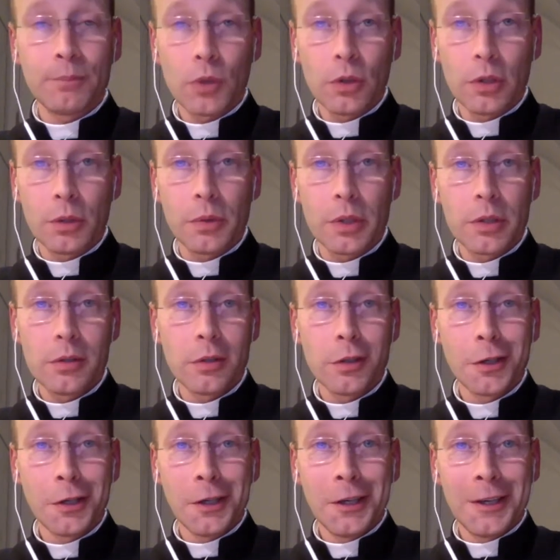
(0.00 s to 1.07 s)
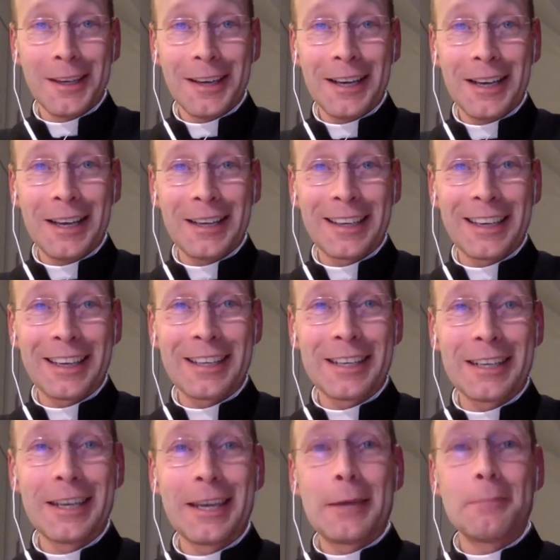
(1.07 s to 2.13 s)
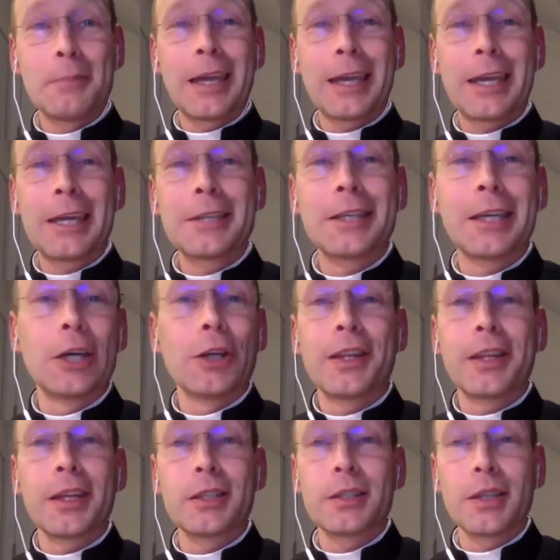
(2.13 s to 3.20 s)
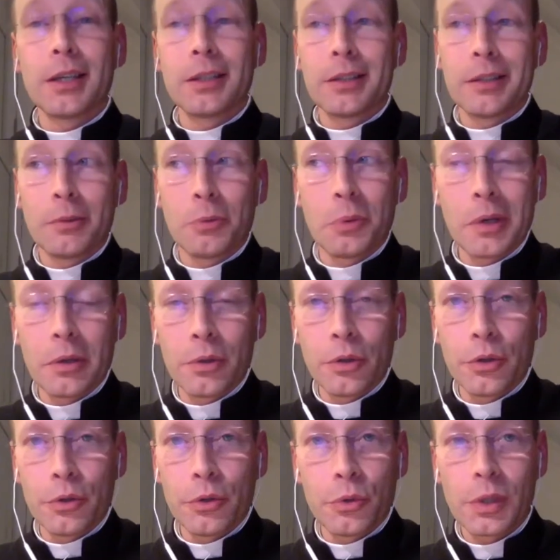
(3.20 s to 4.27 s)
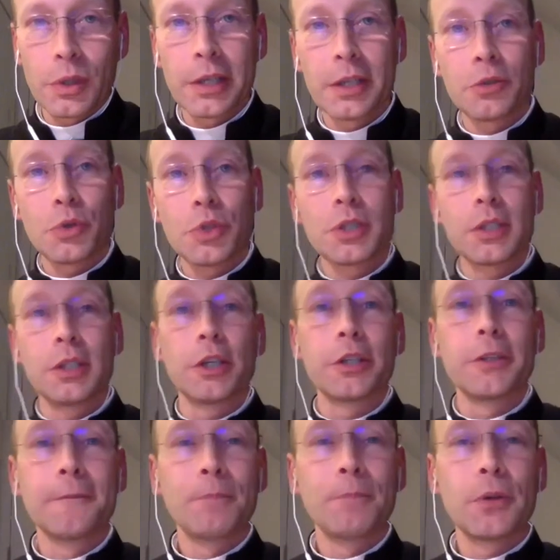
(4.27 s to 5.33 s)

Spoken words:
otherwise I can be hitting on things that I were not really interested on.